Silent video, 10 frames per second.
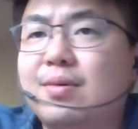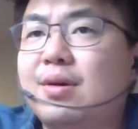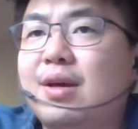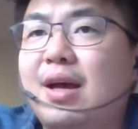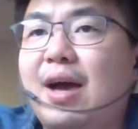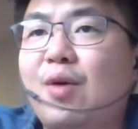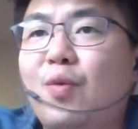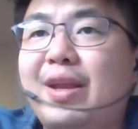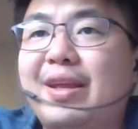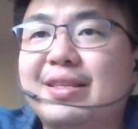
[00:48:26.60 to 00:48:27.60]
I
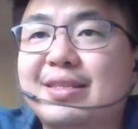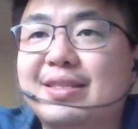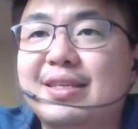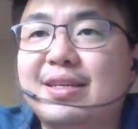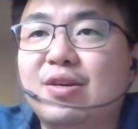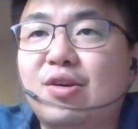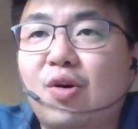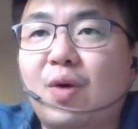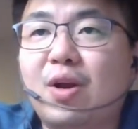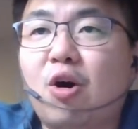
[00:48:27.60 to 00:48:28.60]
went and see got
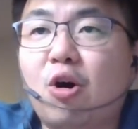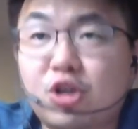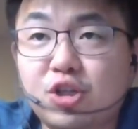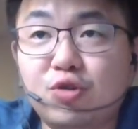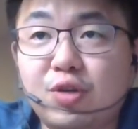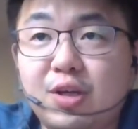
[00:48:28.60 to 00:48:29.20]
one auction unit.